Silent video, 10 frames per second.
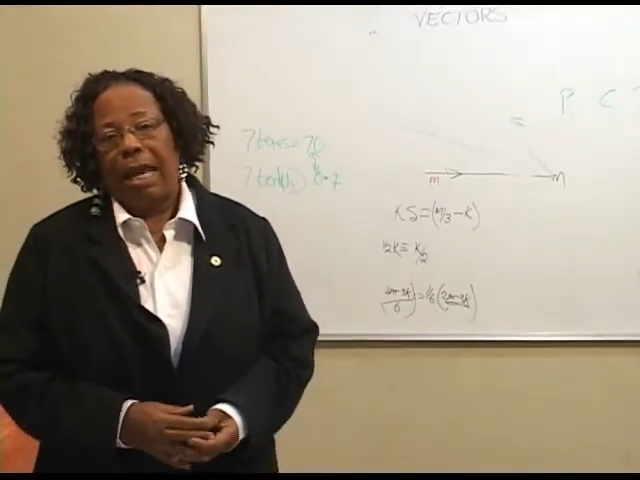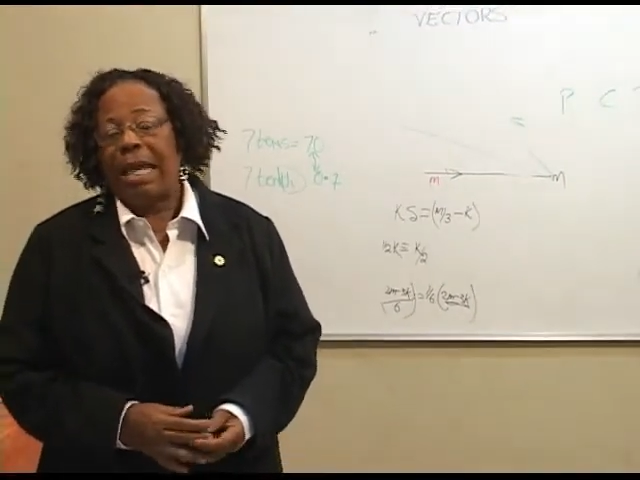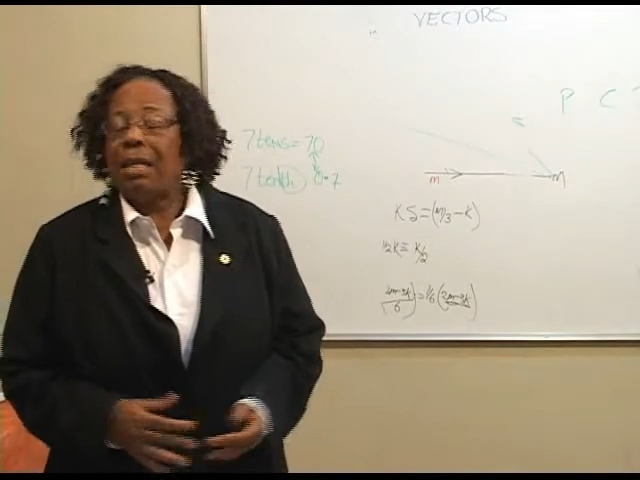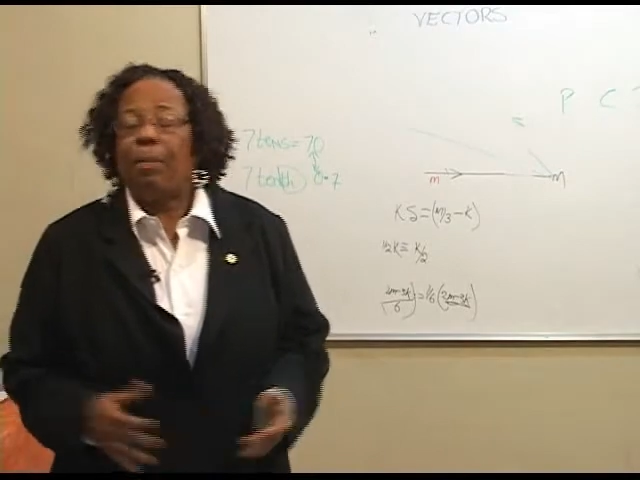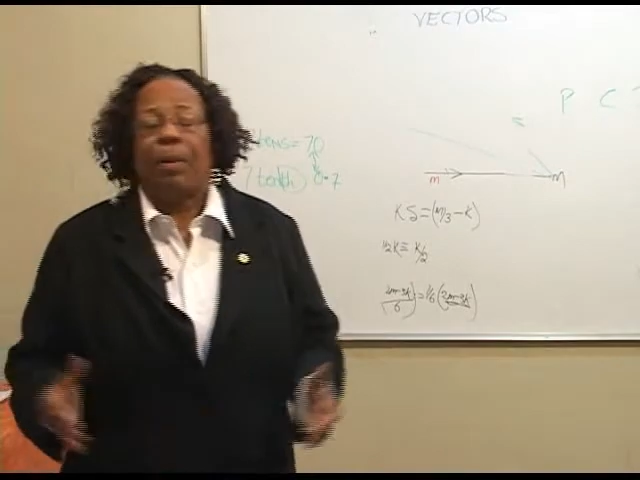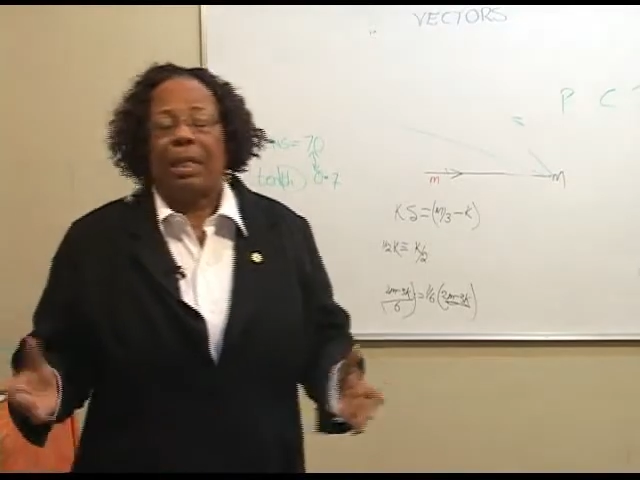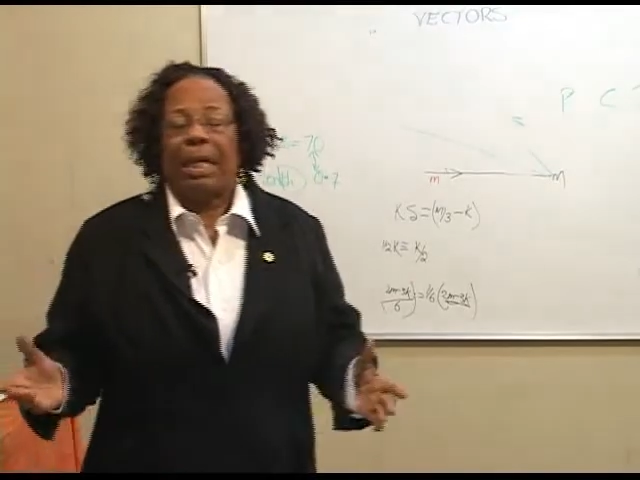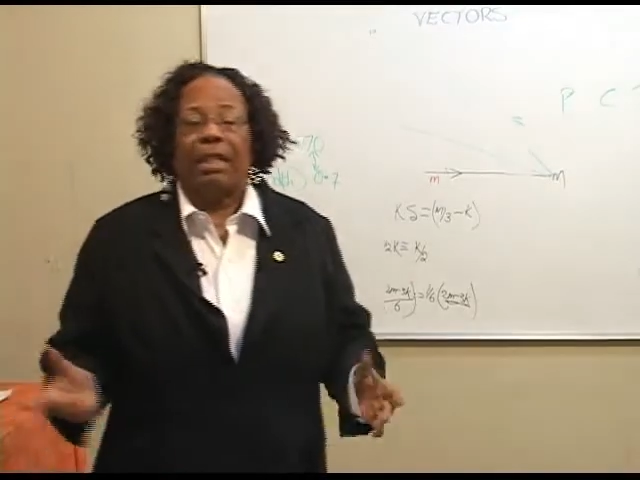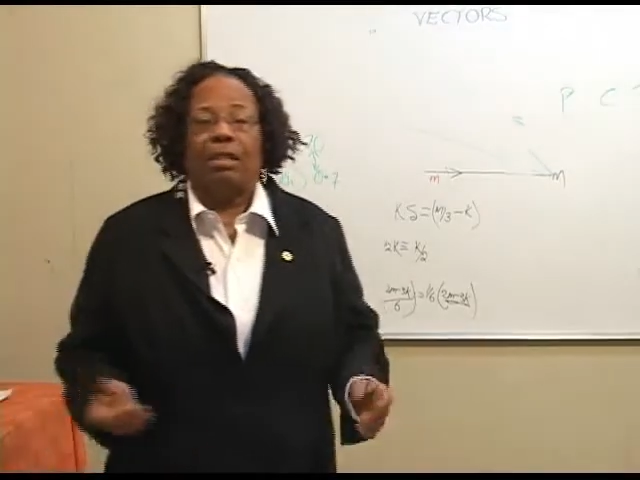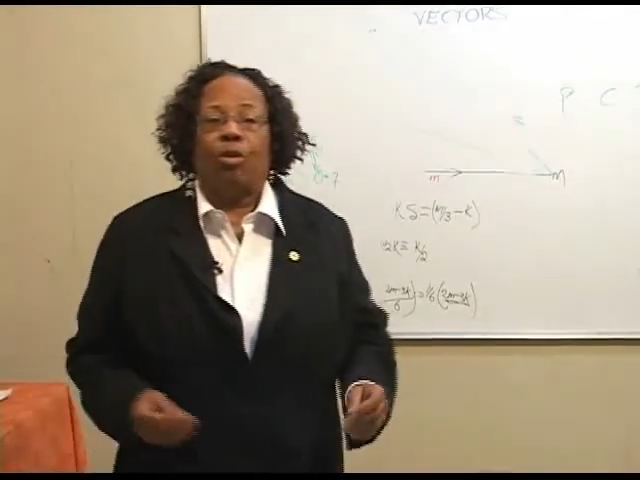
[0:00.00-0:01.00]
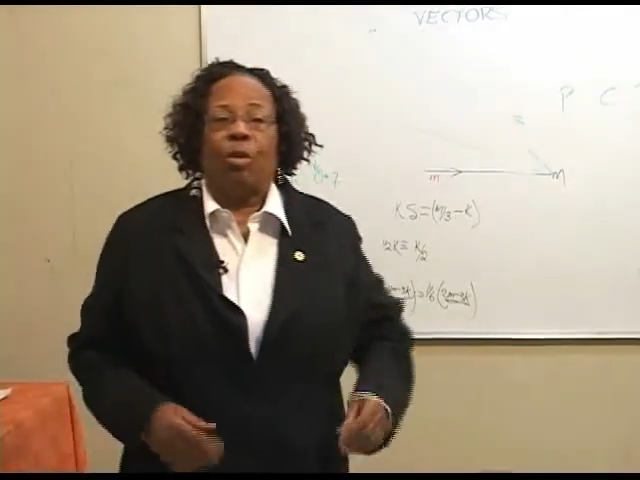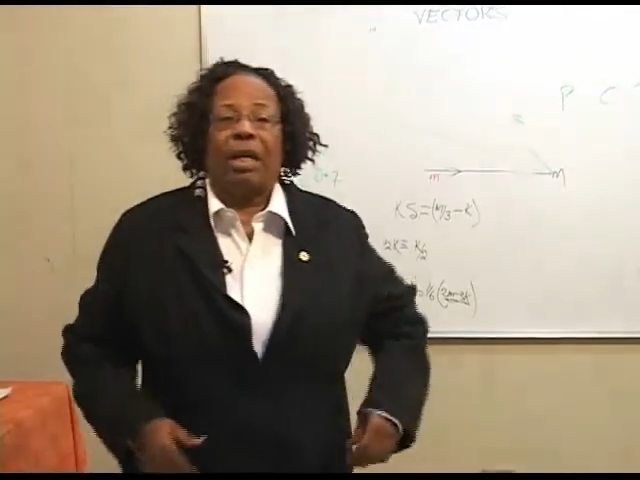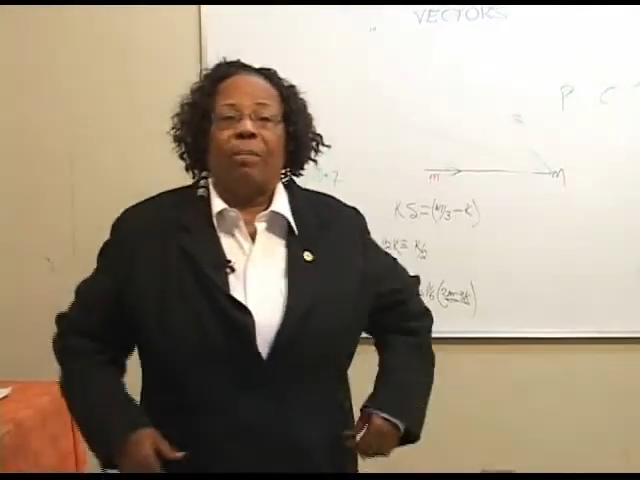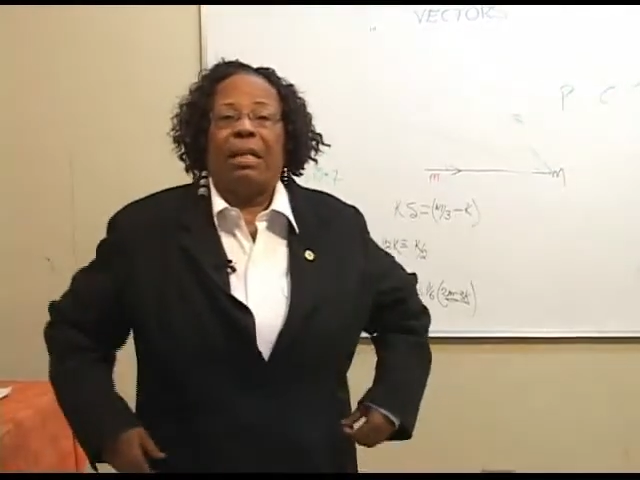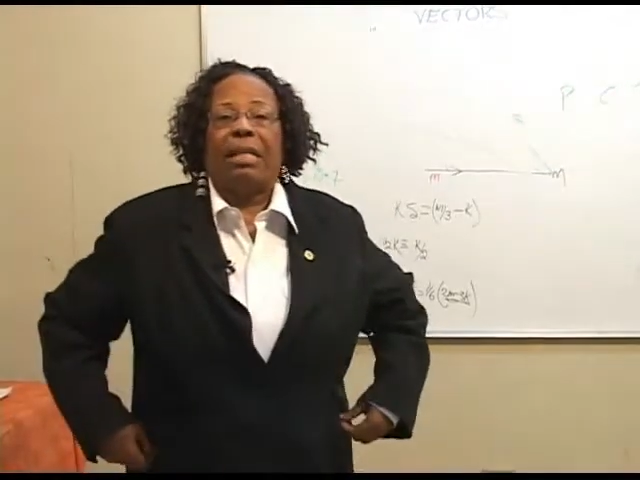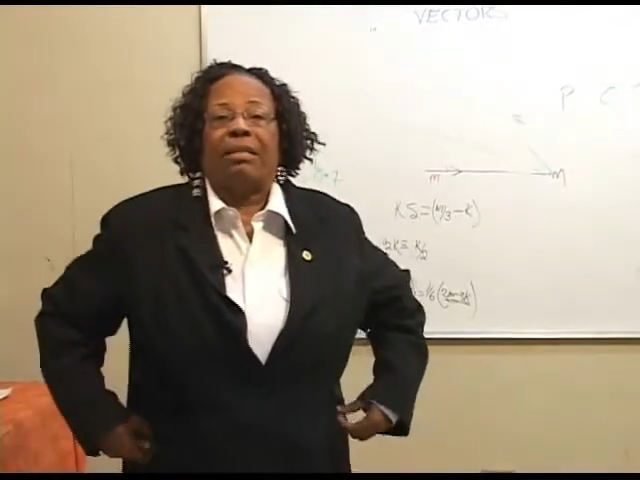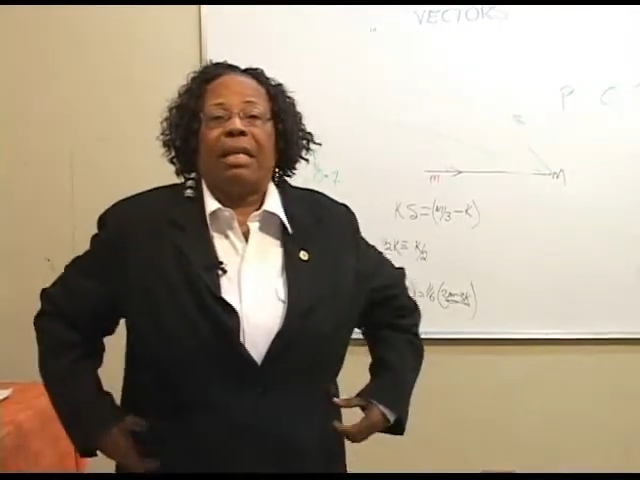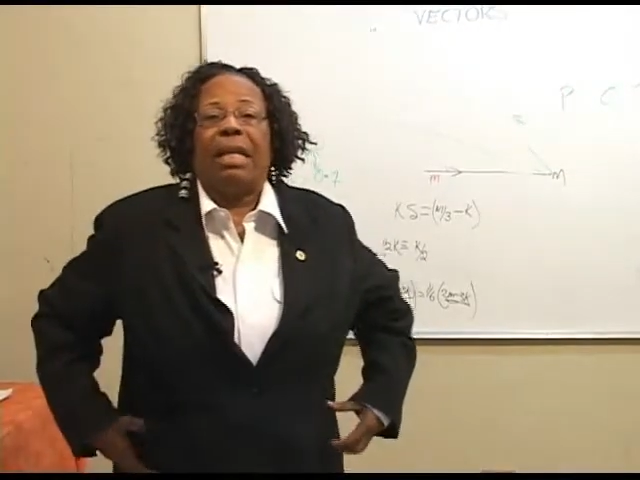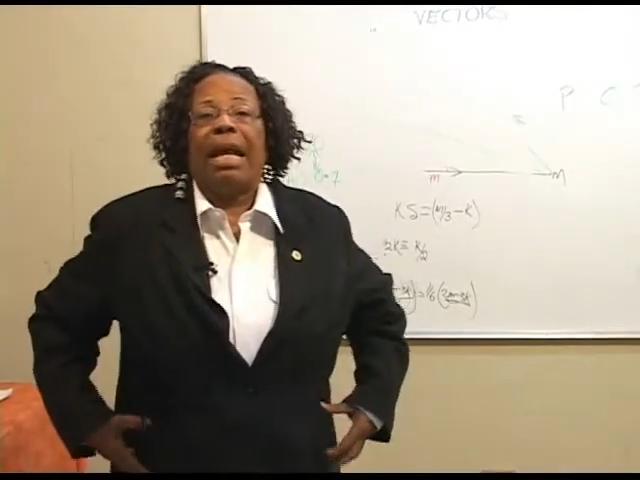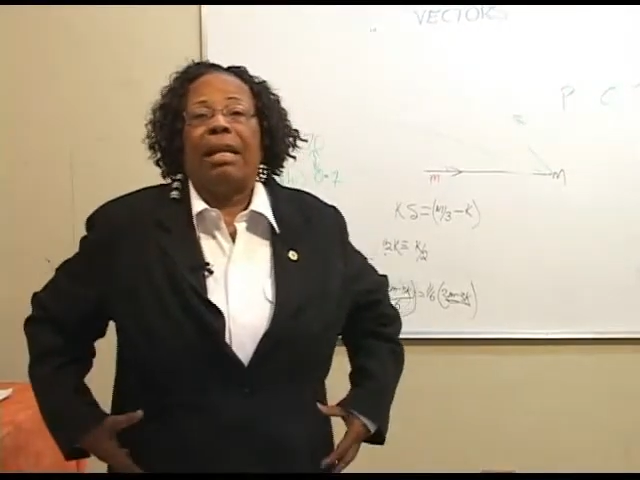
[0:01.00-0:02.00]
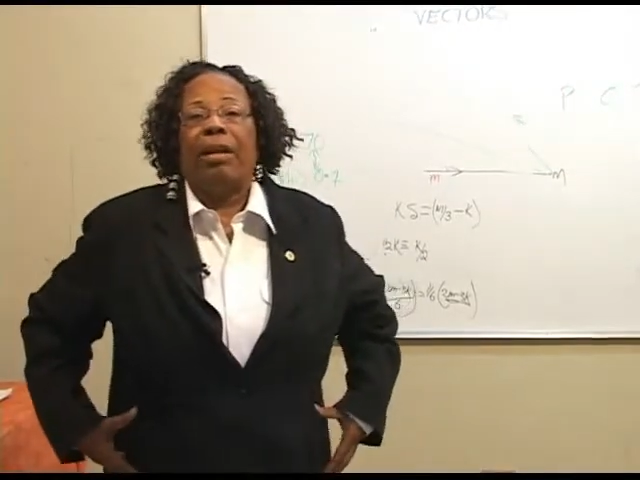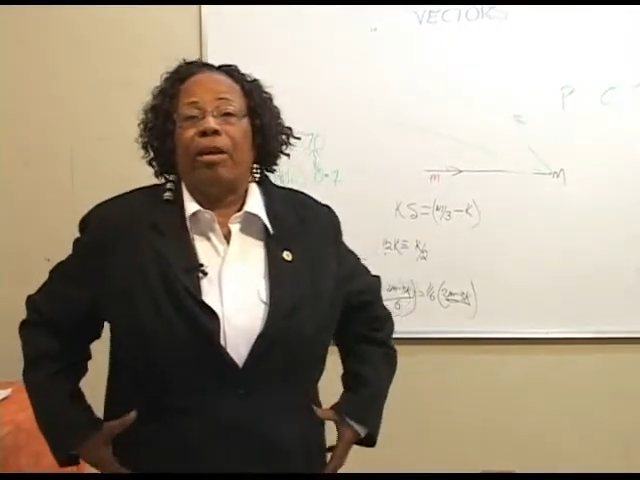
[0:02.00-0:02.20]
anybody else, you can be listening and